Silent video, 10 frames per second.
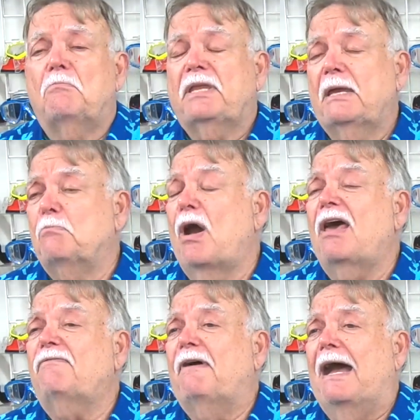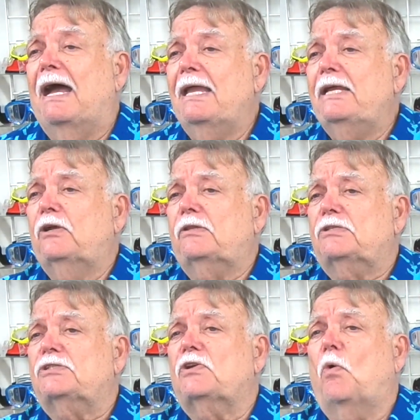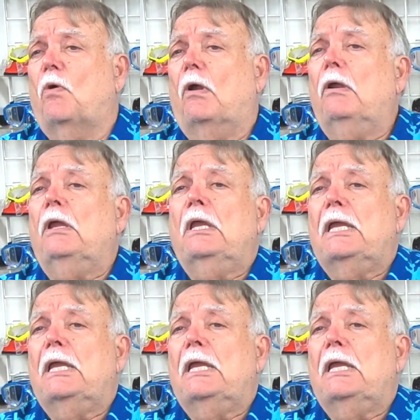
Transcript: can modify here at the store